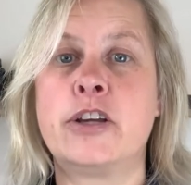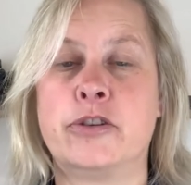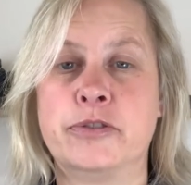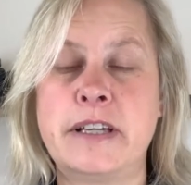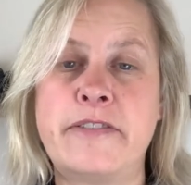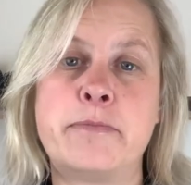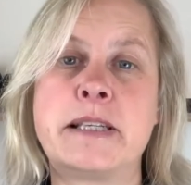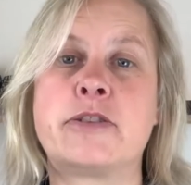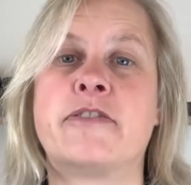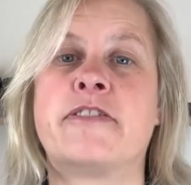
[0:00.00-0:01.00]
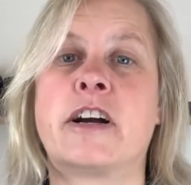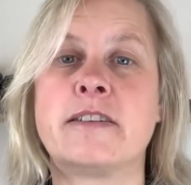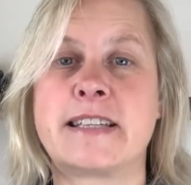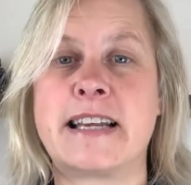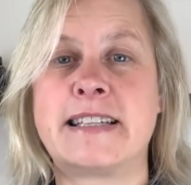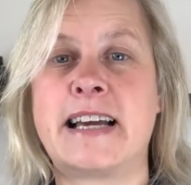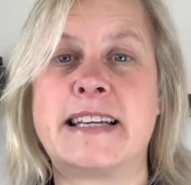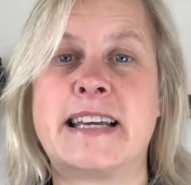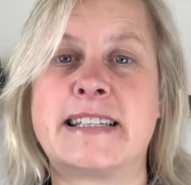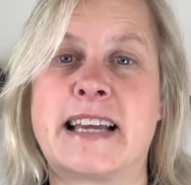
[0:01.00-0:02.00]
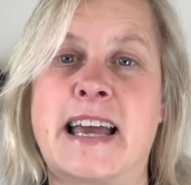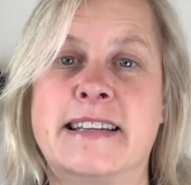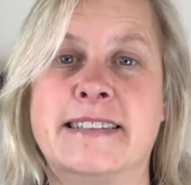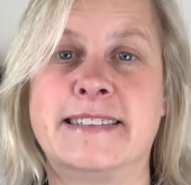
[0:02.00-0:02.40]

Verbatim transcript: you'll never be stuck for content ideas again.